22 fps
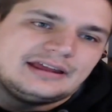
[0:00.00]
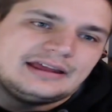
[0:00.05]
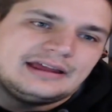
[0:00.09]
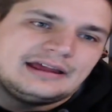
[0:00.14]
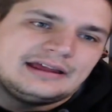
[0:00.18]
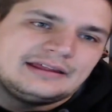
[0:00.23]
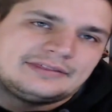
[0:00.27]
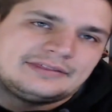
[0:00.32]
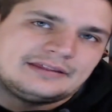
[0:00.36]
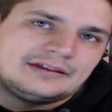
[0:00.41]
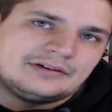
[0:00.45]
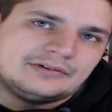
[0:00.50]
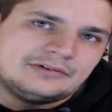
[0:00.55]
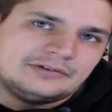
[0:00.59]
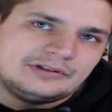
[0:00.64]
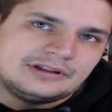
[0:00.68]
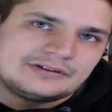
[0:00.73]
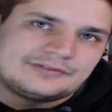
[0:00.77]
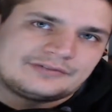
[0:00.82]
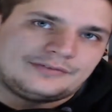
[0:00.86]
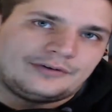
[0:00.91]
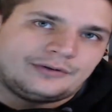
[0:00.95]
I think it will
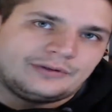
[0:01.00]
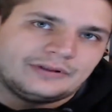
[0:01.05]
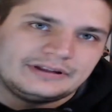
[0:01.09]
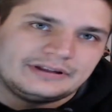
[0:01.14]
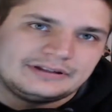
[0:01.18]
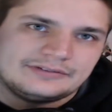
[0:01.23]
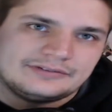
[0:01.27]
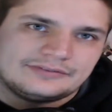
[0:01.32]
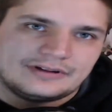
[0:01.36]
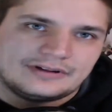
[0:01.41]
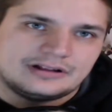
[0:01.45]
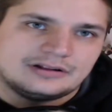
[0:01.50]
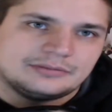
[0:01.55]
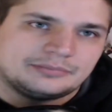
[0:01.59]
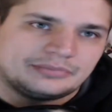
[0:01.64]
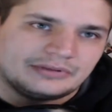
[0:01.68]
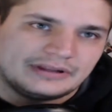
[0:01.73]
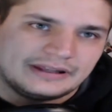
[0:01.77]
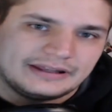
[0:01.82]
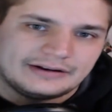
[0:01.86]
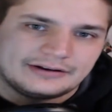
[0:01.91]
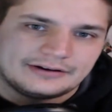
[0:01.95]
like fully develop
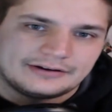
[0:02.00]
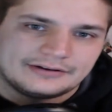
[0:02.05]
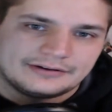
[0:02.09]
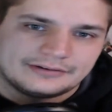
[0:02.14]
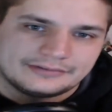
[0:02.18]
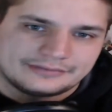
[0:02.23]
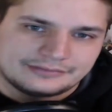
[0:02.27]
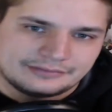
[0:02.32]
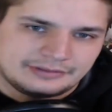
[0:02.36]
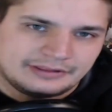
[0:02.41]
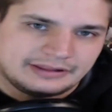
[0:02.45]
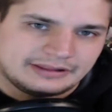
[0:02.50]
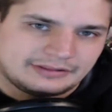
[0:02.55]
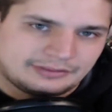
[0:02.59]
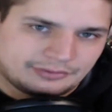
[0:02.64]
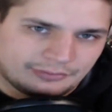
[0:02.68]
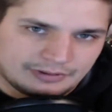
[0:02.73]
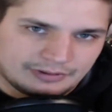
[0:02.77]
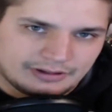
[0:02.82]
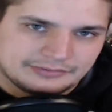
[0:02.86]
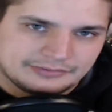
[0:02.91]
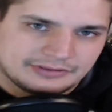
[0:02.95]
later, like
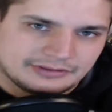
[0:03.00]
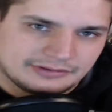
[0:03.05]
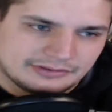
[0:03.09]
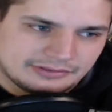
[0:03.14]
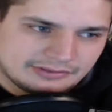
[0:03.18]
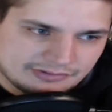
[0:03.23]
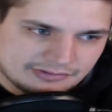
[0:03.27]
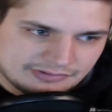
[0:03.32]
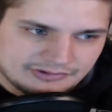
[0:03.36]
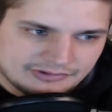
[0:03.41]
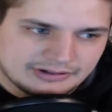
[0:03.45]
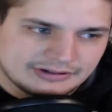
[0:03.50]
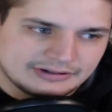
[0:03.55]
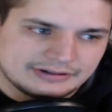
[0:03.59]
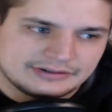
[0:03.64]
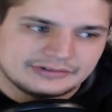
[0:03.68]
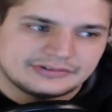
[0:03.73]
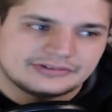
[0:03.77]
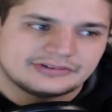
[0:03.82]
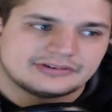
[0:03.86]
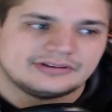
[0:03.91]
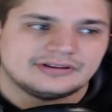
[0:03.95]
throughout the
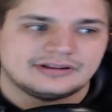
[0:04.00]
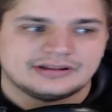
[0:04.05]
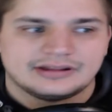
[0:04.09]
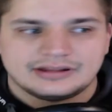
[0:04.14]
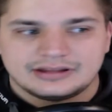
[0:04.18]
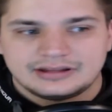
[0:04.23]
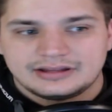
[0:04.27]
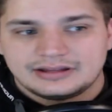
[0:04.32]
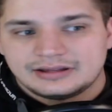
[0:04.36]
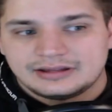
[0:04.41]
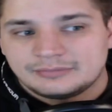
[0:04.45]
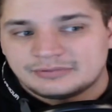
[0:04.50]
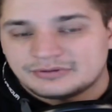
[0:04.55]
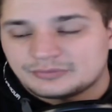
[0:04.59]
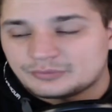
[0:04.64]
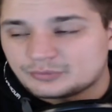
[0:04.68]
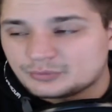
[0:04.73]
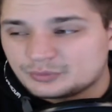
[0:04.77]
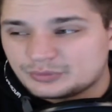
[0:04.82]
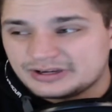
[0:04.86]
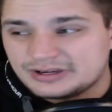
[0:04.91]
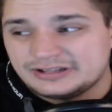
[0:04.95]
series. But
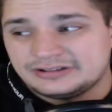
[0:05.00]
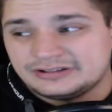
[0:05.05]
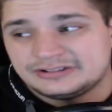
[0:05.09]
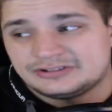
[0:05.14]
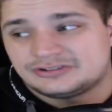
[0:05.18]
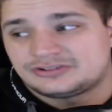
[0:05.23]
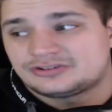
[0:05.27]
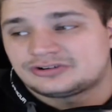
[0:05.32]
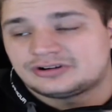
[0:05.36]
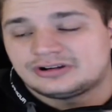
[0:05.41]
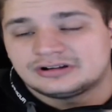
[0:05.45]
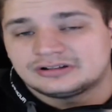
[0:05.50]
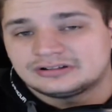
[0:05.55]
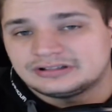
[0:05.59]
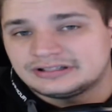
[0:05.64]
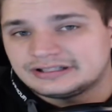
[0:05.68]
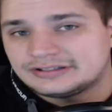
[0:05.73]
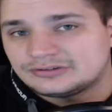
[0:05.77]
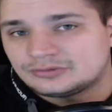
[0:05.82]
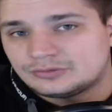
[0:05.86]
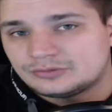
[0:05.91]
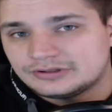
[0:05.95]
really strong,
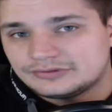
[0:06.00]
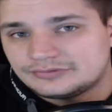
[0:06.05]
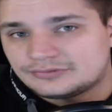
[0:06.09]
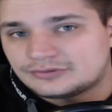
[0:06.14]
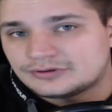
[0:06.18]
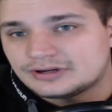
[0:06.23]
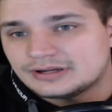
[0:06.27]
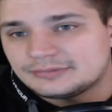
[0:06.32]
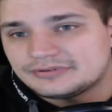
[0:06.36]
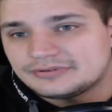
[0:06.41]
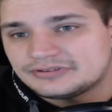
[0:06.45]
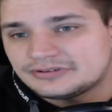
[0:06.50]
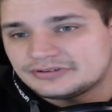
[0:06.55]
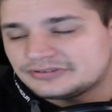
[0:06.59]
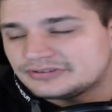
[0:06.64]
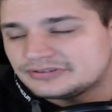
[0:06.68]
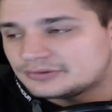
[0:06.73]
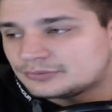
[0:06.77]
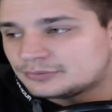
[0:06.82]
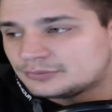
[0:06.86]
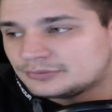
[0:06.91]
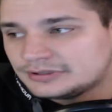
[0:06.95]
like 24 episodes, like
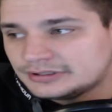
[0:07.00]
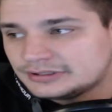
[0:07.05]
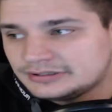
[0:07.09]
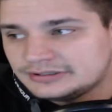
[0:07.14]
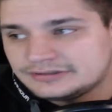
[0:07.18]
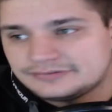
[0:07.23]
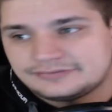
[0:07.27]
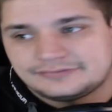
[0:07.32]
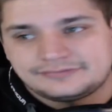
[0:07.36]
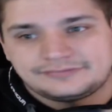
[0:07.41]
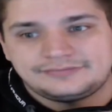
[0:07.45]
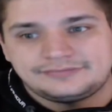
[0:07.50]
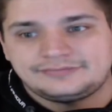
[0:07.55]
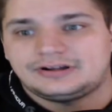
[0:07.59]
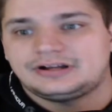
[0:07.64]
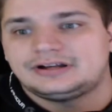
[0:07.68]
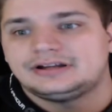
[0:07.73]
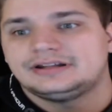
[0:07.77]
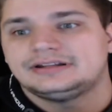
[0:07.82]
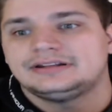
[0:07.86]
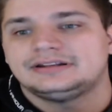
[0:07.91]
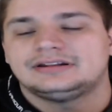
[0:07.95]
really
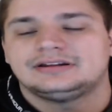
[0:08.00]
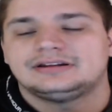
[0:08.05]
fun.